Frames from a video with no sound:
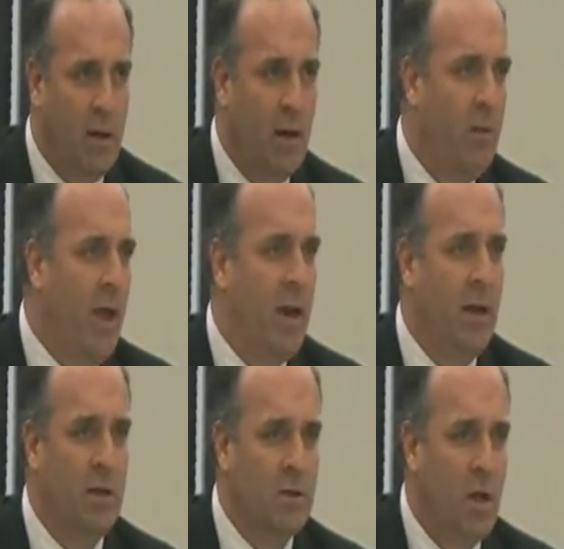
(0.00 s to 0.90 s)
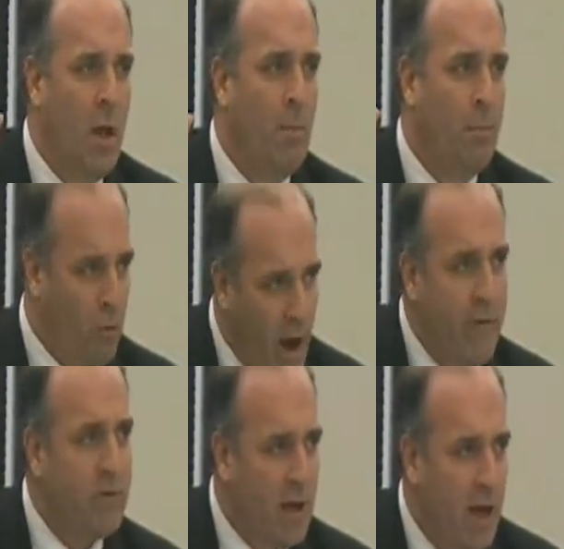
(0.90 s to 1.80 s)
and that is
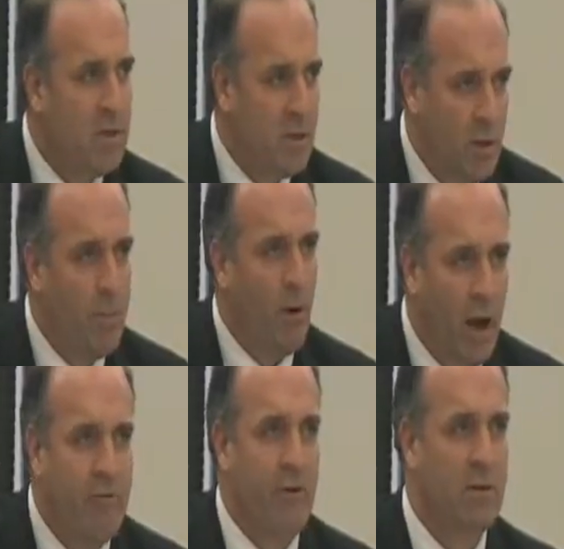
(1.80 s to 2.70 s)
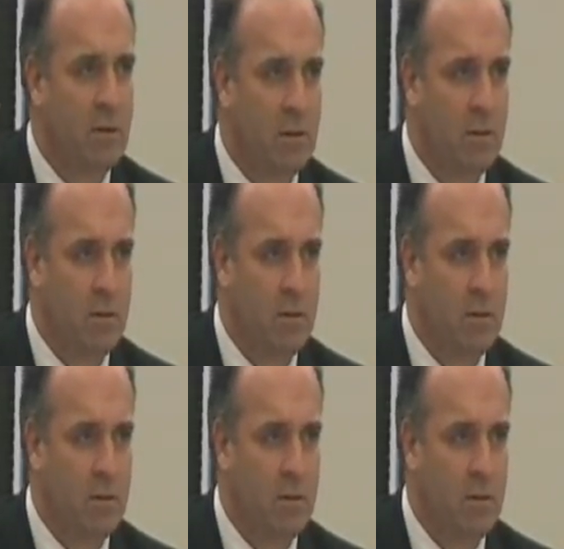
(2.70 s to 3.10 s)
privatize their profits.